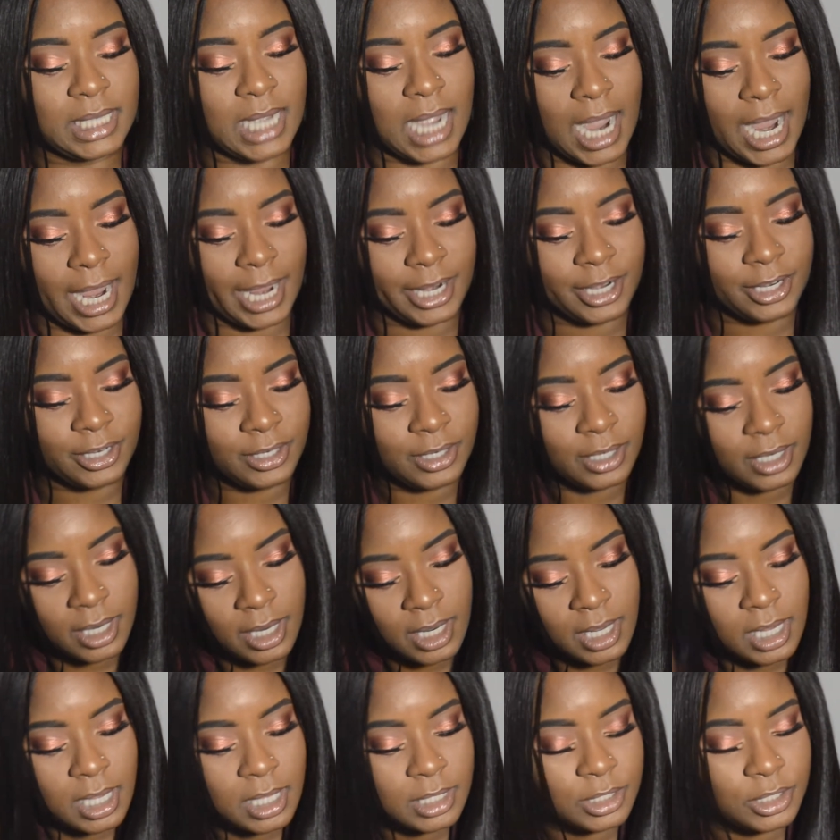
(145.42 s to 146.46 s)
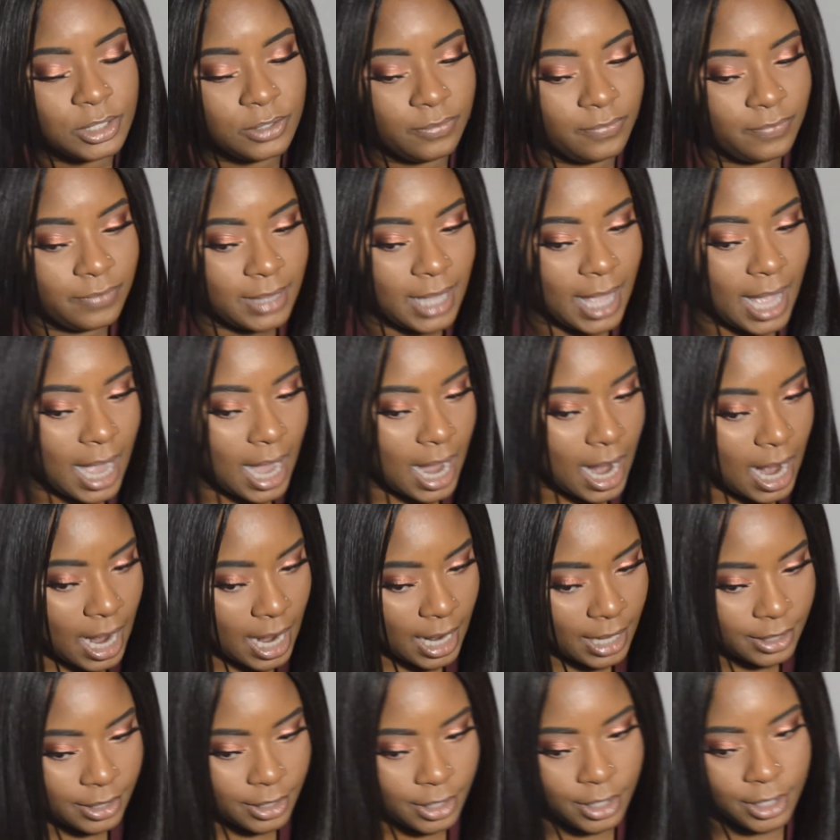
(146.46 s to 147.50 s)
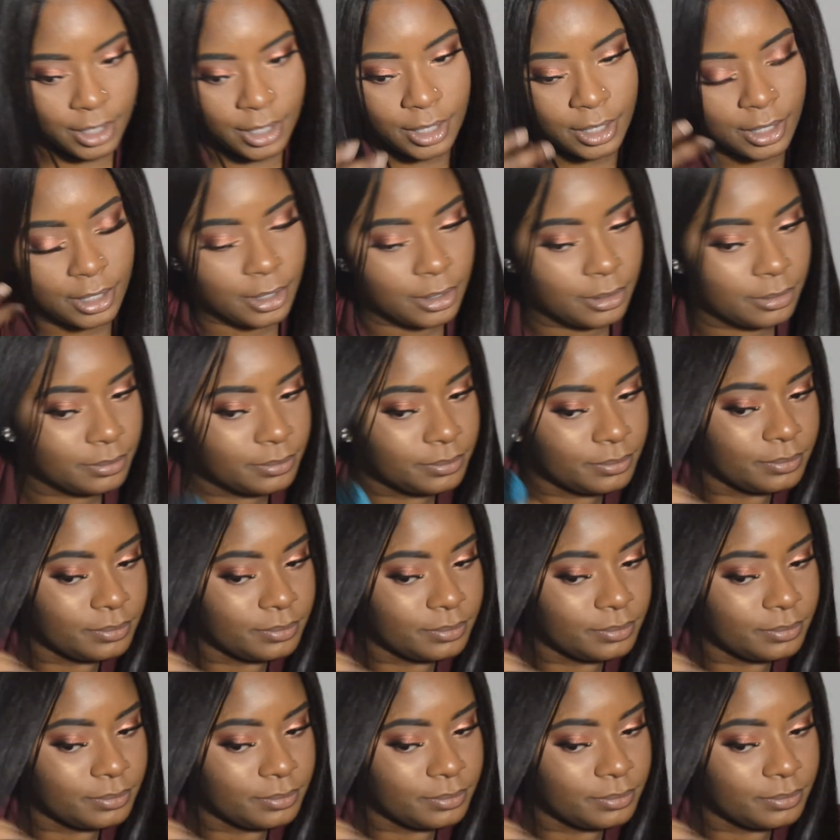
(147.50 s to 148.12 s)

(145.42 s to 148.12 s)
iron to flat iron her.